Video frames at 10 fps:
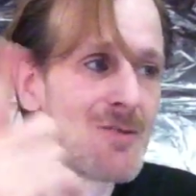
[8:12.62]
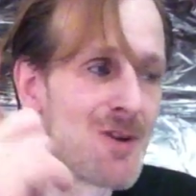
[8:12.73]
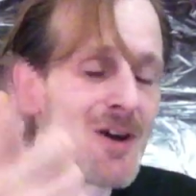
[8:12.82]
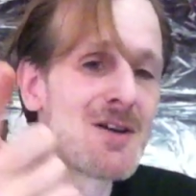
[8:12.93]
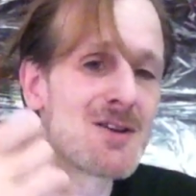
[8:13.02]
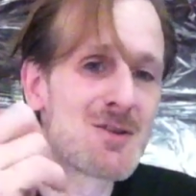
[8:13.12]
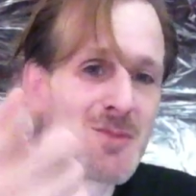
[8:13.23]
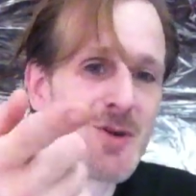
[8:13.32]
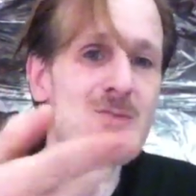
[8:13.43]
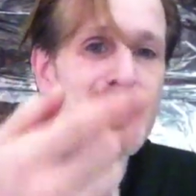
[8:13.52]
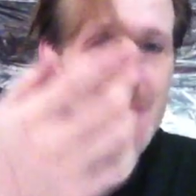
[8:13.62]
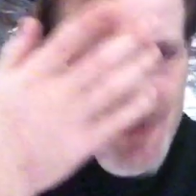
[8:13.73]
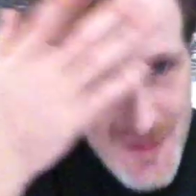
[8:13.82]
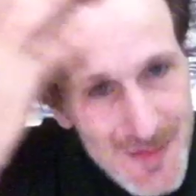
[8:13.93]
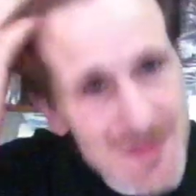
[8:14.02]
right at the moment
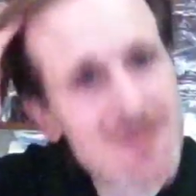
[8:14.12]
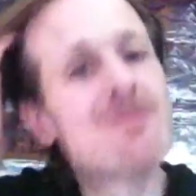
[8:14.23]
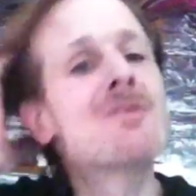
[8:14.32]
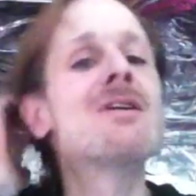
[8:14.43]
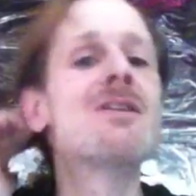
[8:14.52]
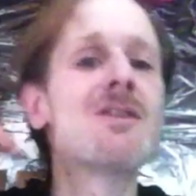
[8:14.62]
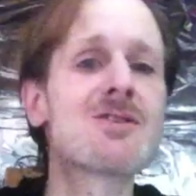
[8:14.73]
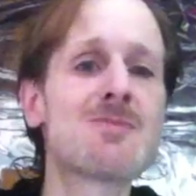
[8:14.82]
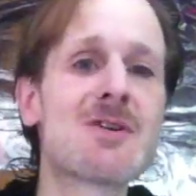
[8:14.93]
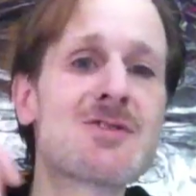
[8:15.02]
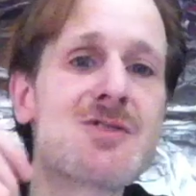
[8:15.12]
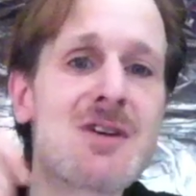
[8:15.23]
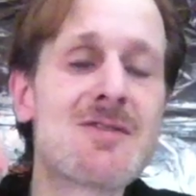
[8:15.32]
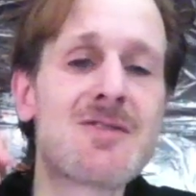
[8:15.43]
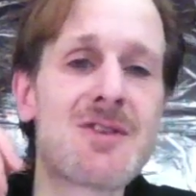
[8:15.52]
where I lost my
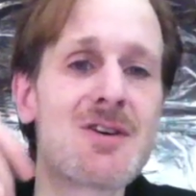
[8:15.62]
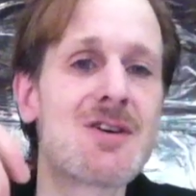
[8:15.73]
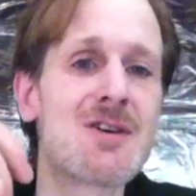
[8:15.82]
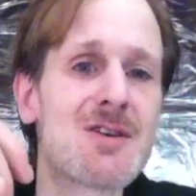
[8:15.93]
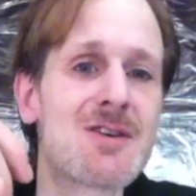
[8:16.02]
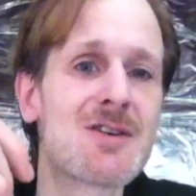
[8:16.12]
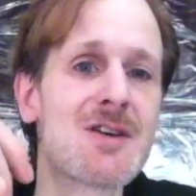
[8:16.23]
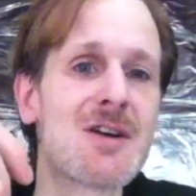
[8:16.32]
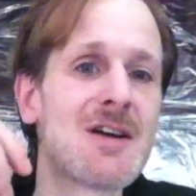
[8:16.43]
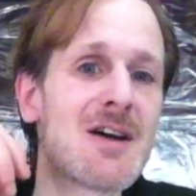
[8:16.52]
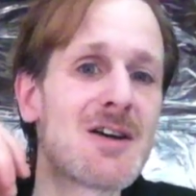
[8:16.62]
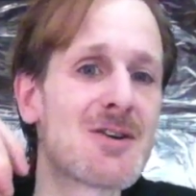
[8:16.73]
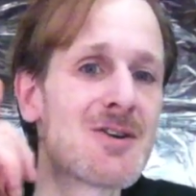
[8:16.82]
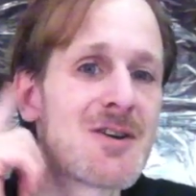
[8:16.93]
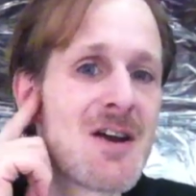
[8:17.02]
train of thought. I
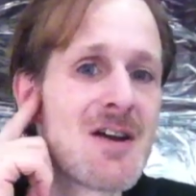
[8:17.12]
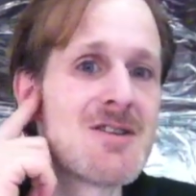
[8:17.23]
heard